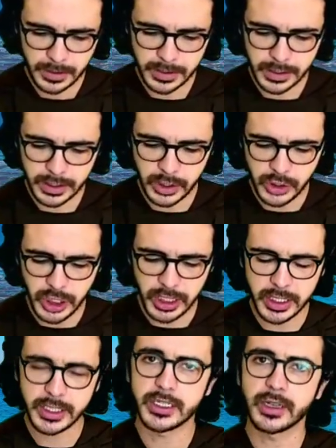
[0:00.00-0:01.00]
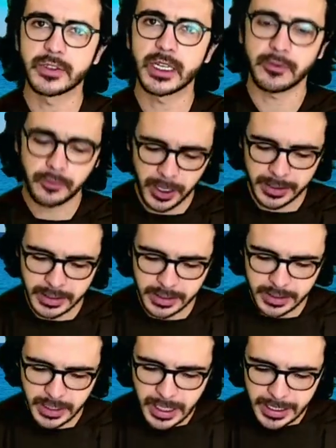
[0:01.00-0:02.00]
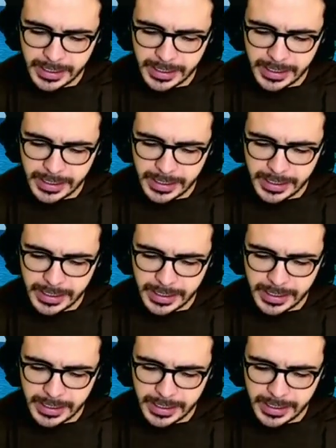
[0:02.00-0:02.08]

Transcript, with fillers: This is the genius of St. Francis.